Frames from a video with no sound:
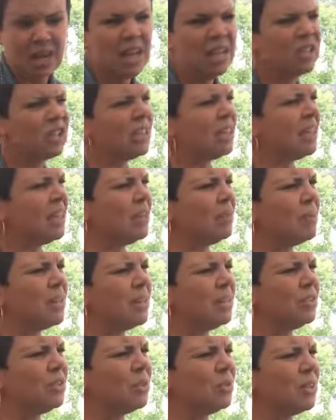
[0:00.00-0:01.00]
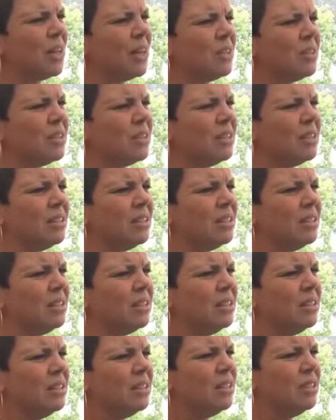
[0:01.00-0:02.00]
She came in
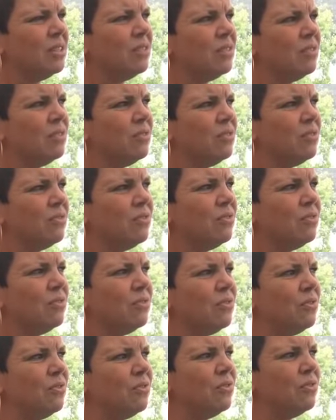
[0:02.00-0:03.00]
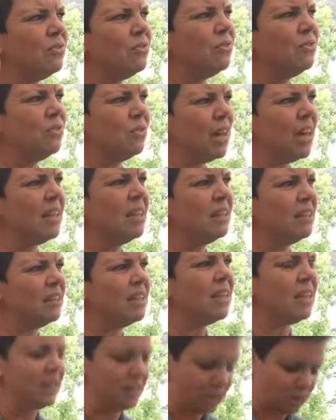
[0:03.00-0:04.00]
2000. Wow, she's
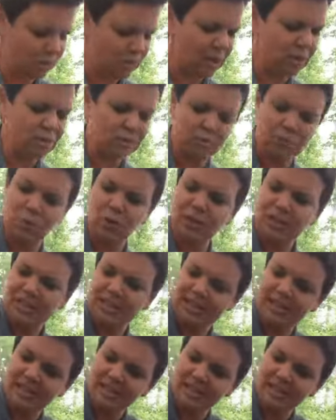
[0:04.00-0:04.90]
been Yeah, here four years.